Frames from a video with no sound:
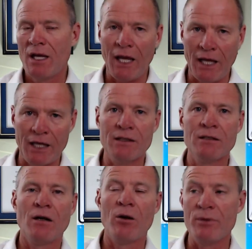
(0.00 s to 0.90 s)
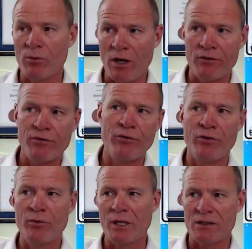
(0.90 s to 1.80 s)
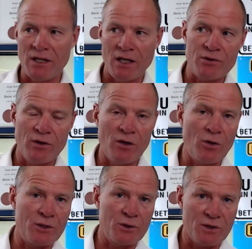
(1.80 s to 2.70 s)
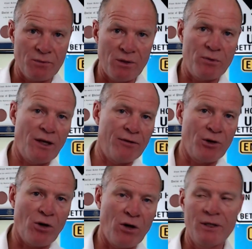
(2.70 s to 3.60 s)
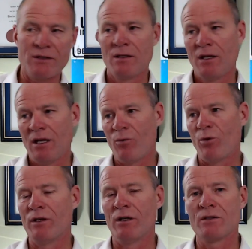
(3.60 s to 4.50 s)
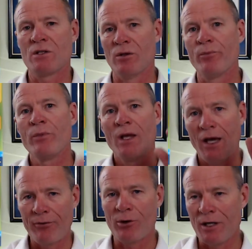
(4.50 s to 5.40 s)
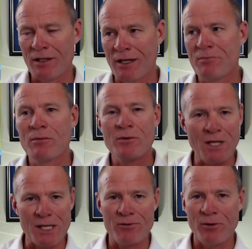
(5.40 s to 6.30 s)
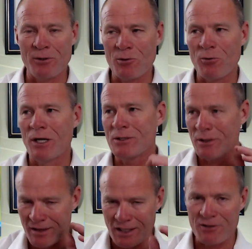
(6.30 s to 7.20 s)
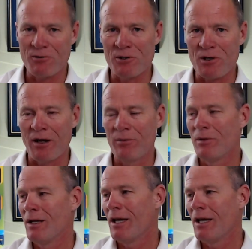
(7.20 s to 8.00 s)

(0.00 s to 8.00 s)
And I'll be around for a few minutes to answer any questions that people have in comments and whatnot. So have a great night. Thanks very much for watching. Thanks for your time.